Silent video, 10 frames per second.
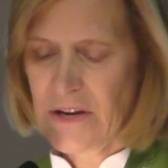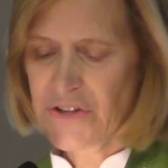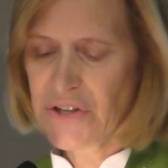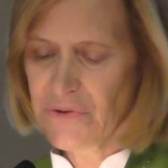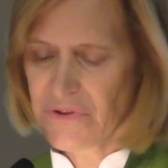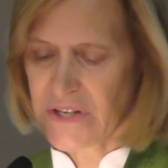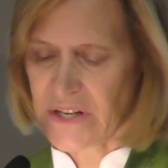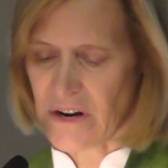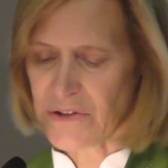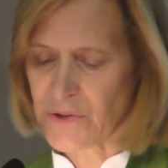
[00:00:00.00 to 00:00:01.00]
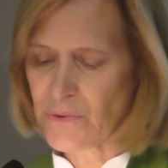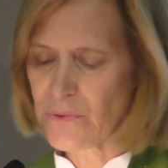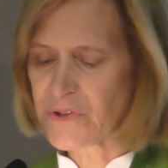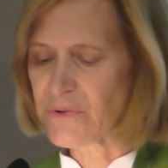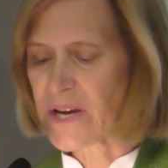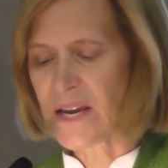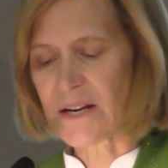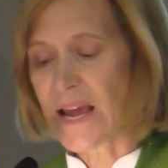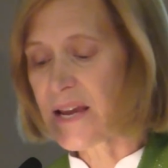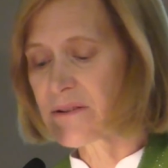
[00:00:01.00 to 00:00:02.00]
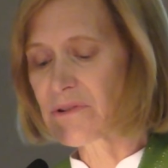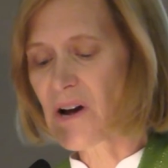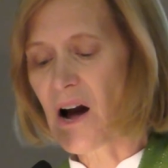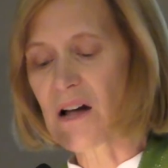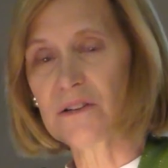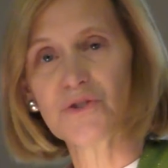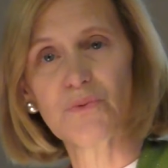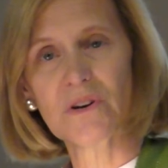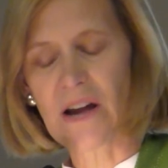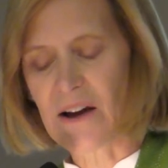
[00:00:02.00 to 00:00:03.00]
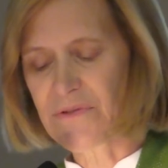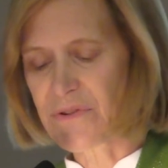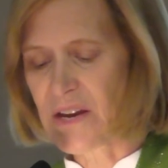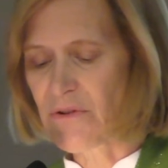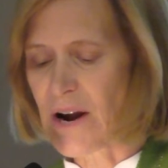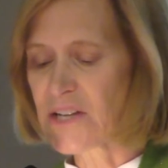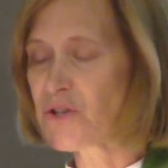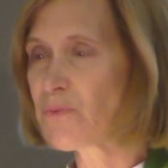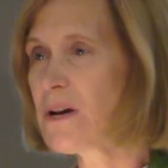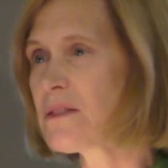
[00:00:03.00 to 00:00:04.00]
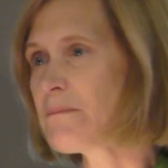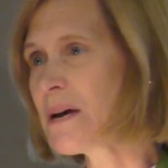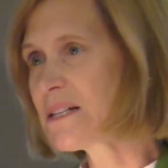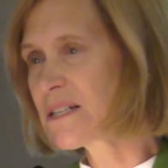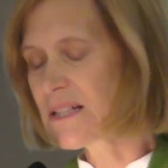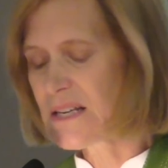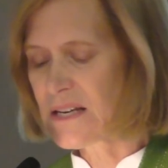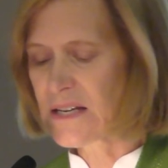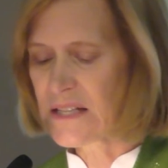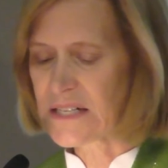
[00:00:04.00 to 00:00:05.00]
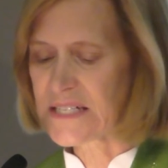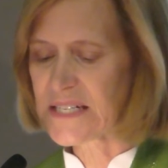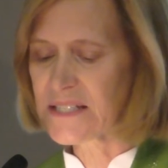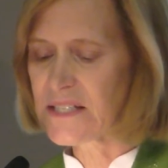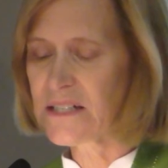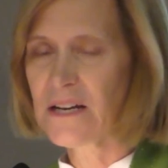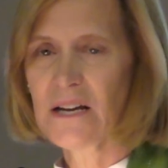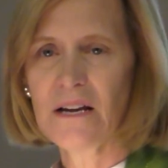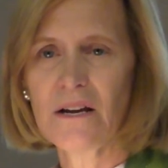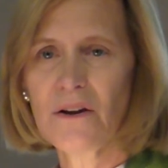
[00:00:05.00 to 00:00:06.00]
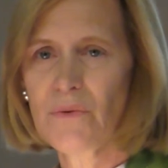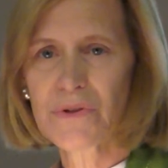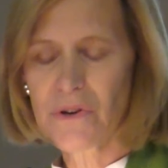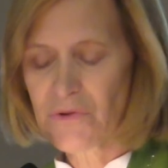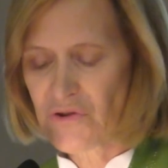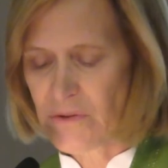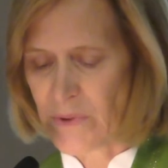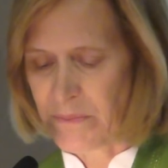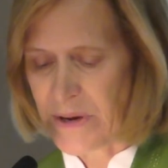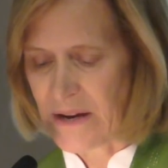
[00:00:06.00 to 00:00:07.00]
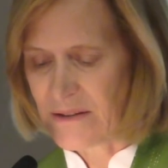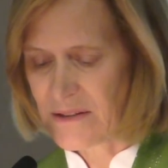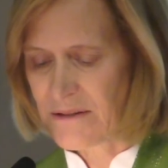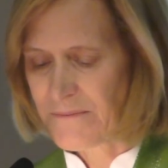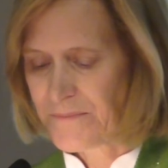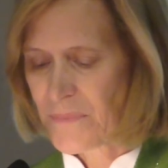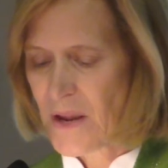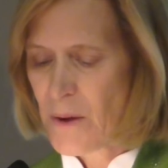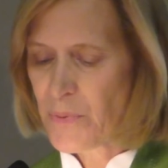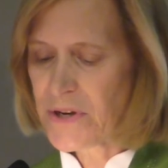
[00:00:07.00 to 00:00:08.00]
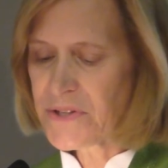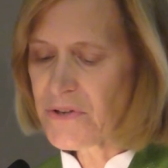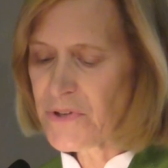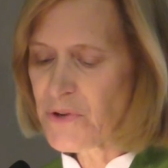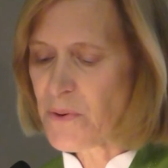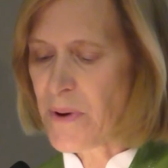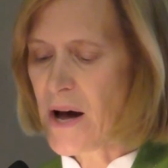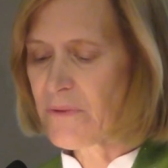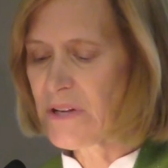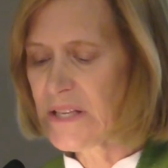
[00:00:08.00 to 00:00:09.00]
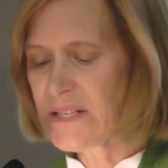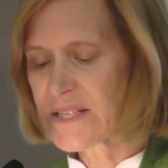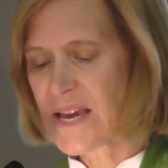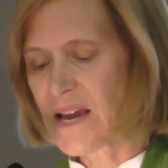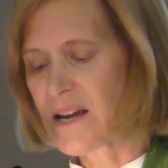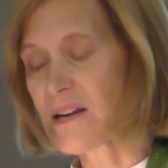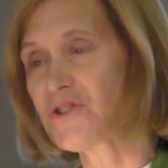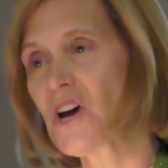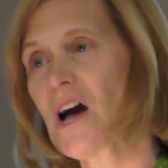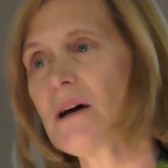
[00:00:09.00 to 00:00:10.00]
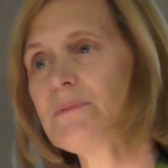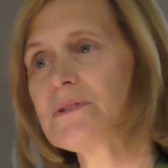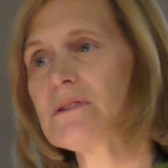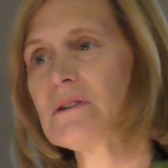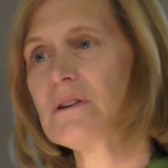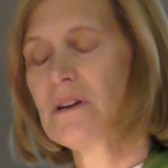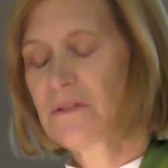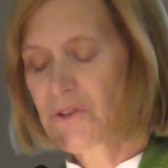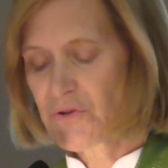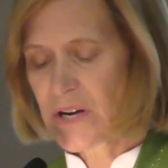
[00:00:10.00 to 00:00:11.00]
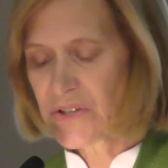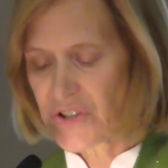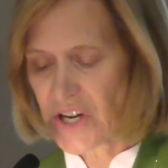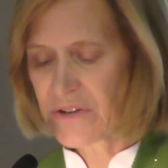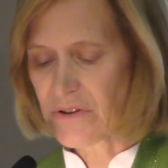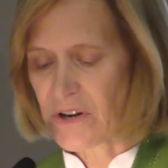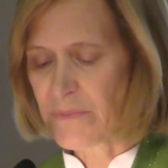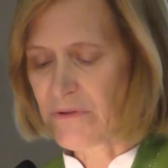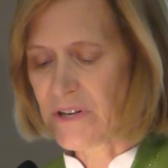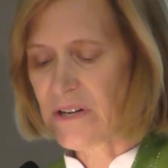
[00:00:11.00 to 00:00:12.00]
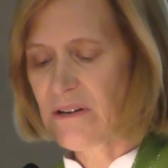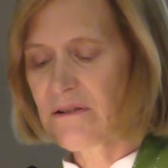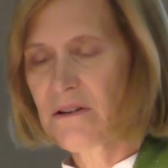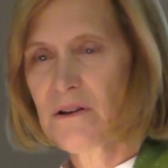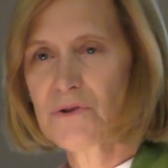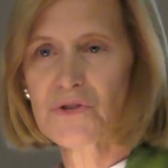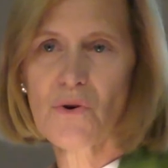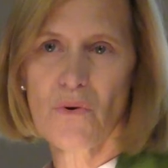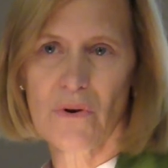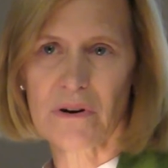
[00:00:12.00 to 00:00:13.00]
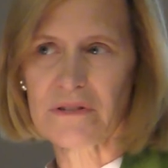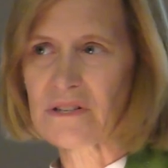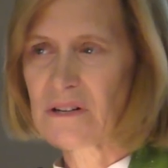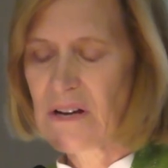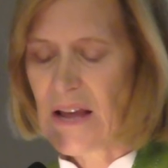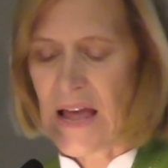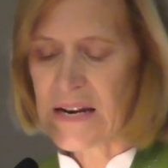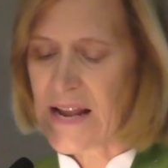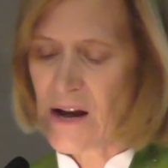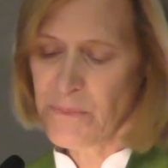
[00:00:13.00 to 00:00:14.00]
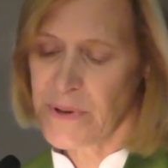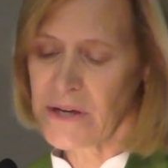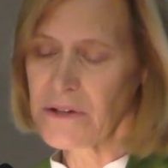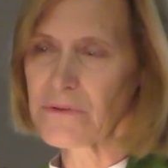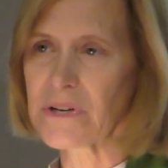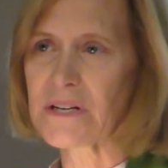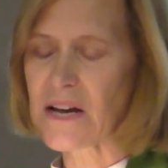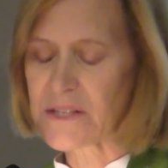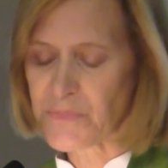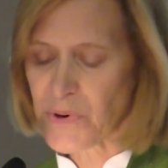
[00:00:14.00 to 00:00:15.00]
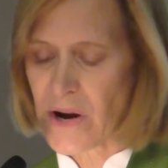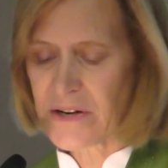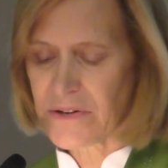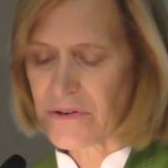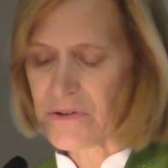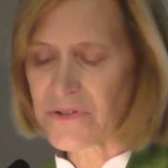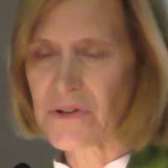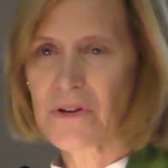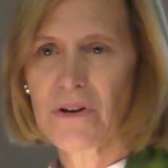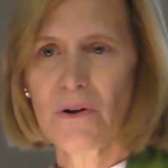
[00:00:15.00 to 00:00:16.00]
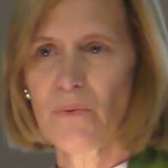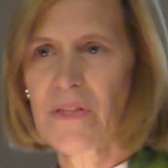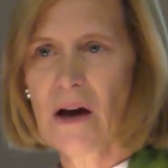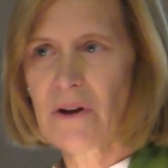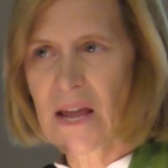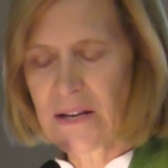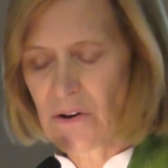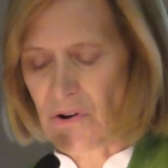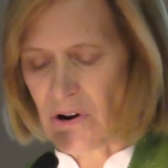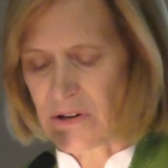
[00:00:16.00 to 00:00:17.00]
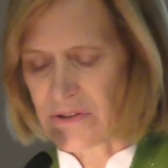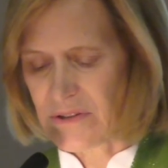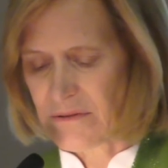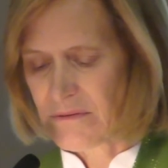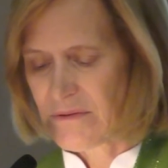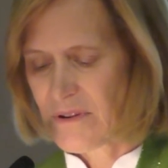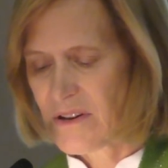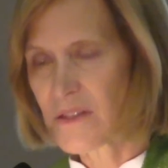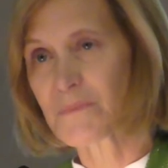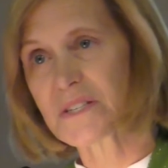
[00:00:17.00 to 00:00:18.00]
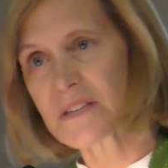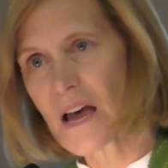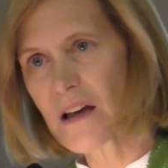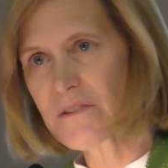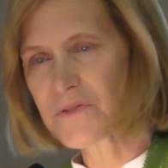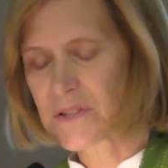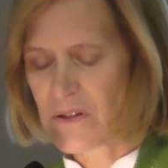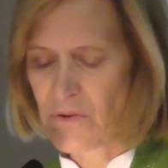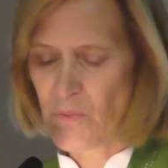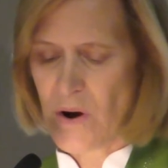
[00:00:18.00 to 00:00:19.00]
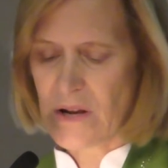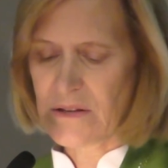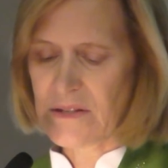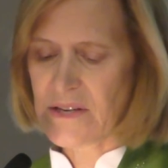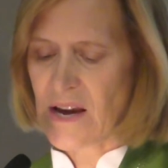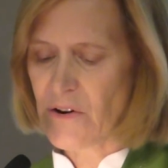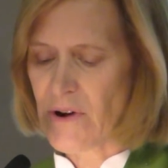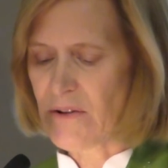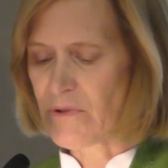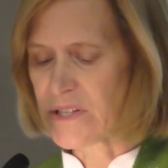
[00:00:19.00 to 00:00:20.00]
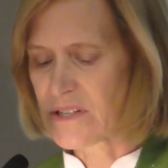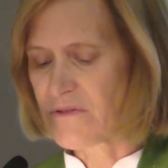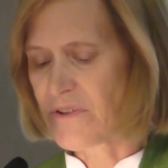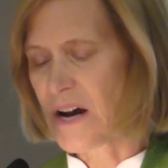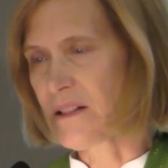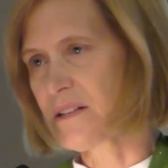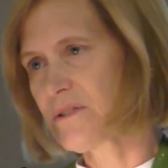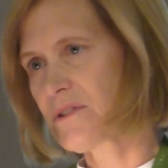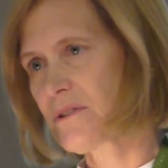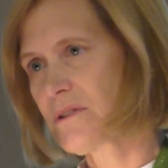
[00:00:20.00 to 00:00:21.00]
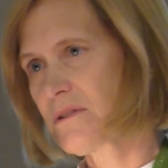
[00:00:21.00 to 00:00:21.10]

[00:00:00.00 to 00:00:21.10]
Children in our schools who can't handle college work after they graduate, the mentally ill and addicted with no treatment beds. Prisoners who upon release can't get jobs. The transgender community, scorned and now pilloried as predators without any cause. Themselves the ones at great risk of violence.